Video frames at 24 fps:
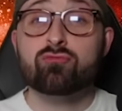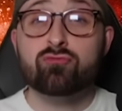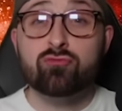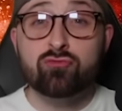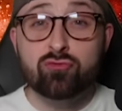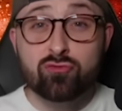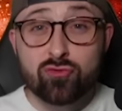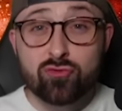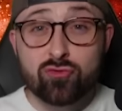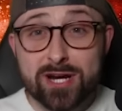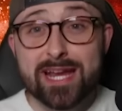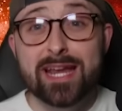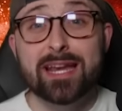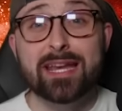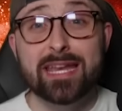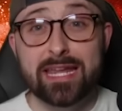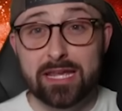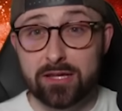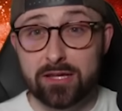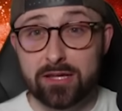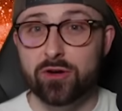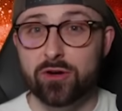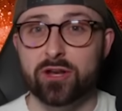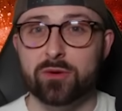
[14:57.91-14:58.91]

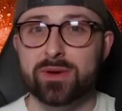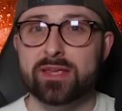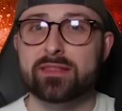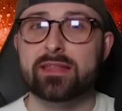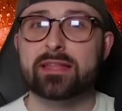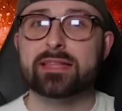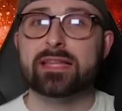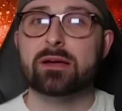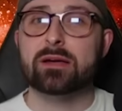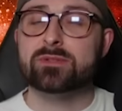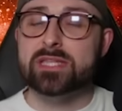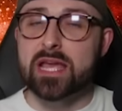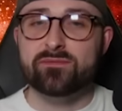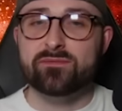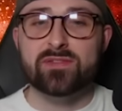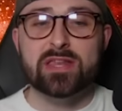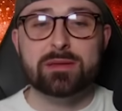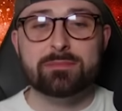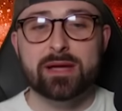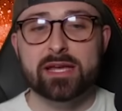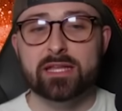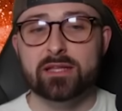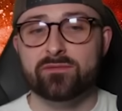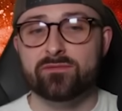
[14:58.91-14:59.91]
really good and we think they'll
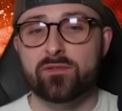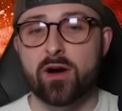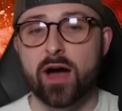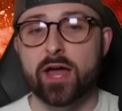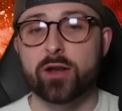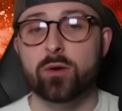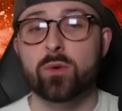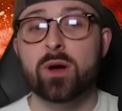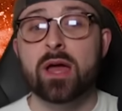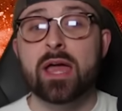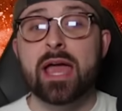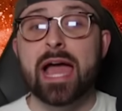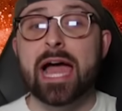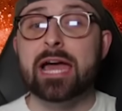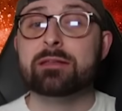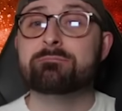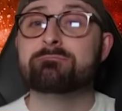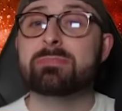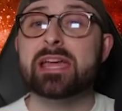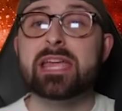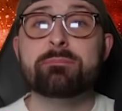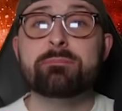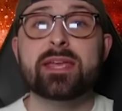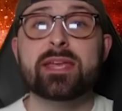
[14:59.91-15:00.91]
definitely make the final,
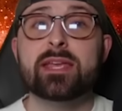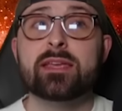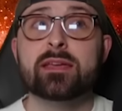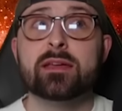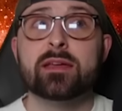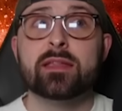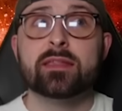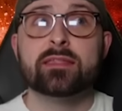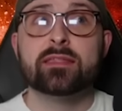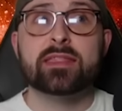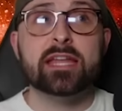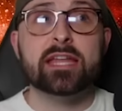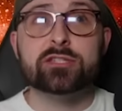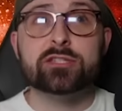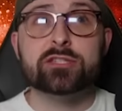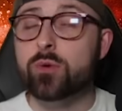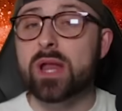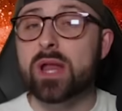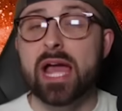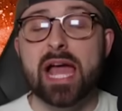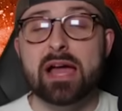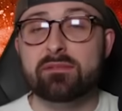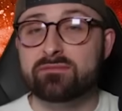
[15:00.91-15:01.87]
and maybe they don't